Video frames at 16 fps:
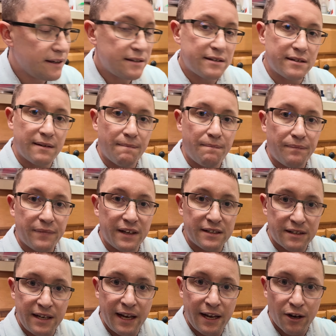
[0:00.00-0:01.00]
this
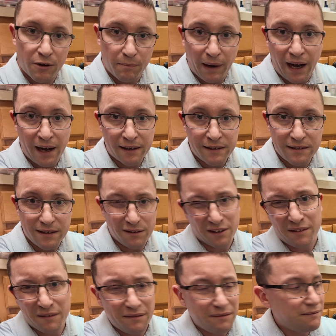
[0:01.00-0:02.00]
gearbox,
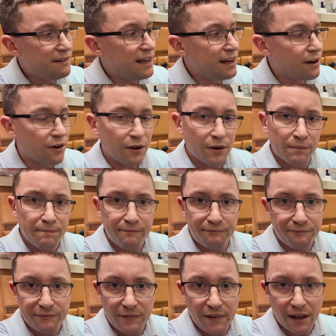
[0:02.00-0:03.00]
or gear
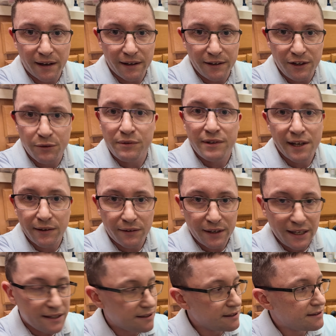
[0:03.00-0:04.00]

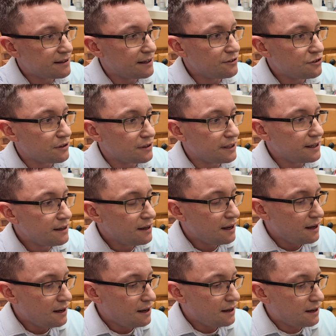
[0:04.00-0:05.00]
utilities essentially.
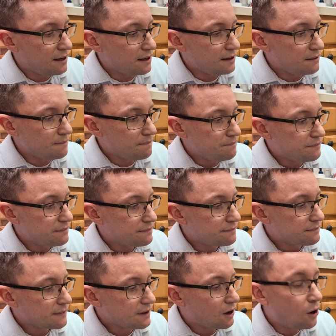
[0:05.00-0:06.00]

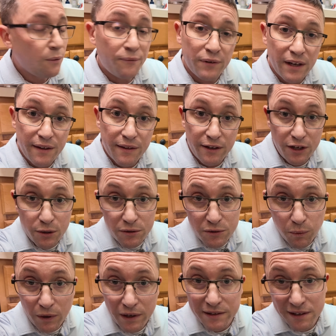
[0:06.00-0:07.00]
Hopefully the
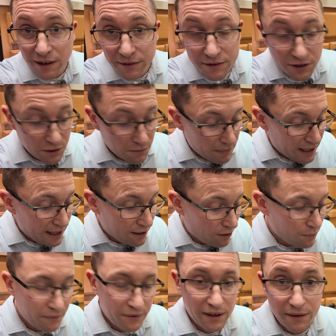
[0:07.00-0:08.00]
used ones aren't too bad.
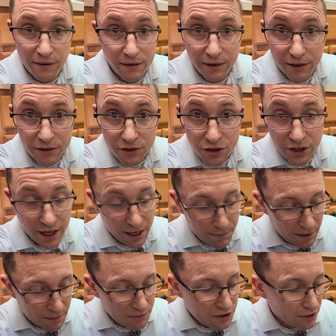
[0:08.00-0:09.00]
Hopefully they're in good
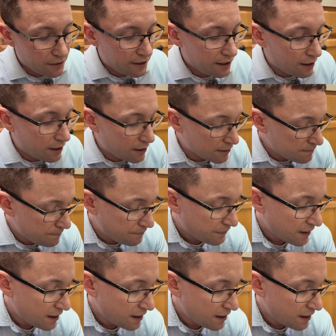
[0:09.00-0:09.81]
shape. I'm sure they are.